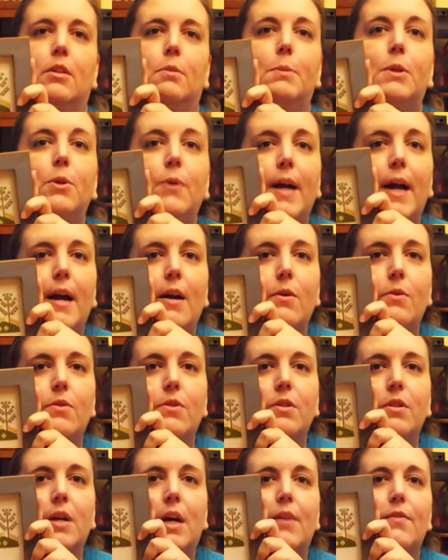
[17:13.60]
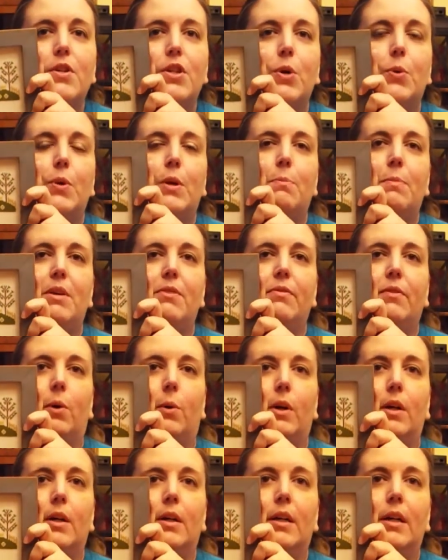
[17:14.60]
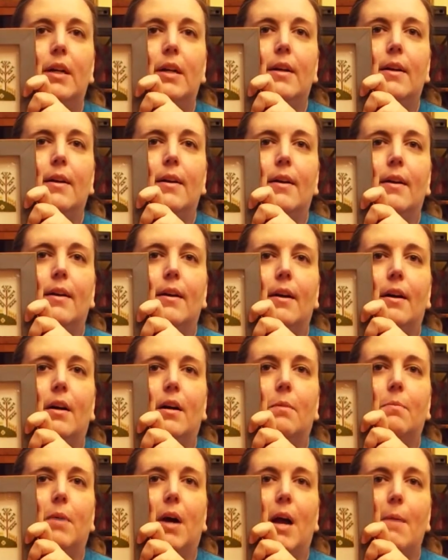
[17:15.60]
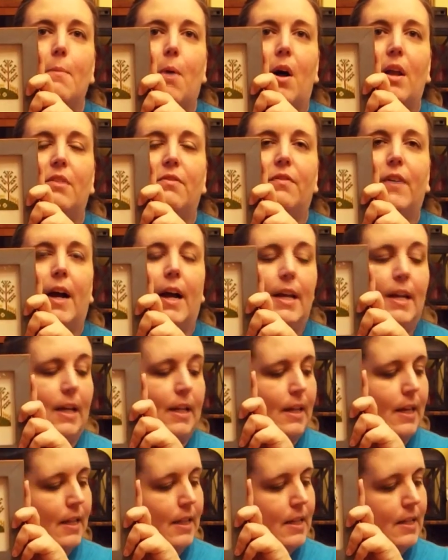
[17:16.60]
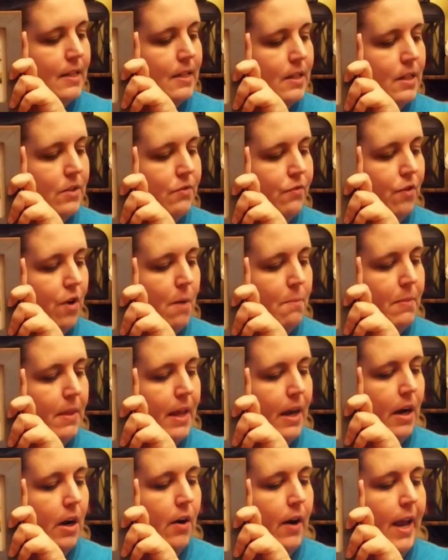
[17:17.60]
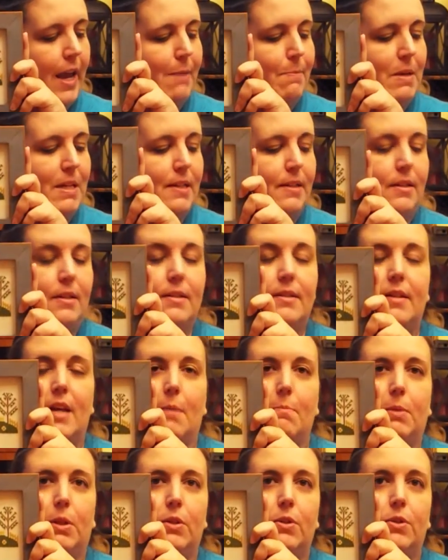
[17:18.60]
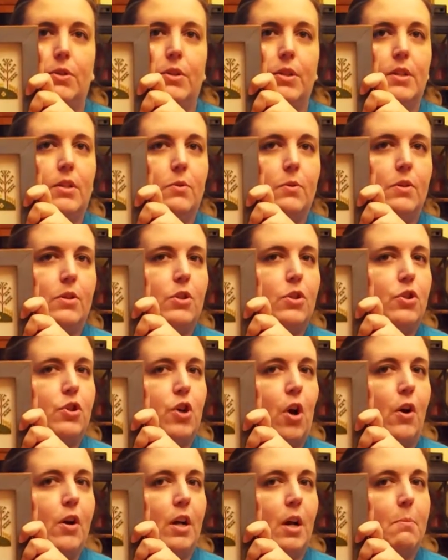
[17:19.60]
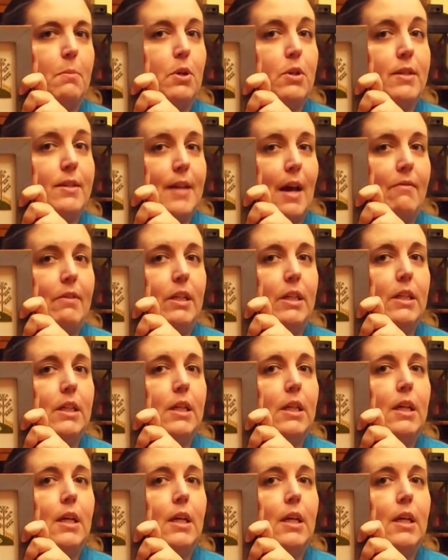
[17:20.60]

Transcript: blue house. I've shown it before. I modified it. This is from their ABC samplers. This is chart number 7.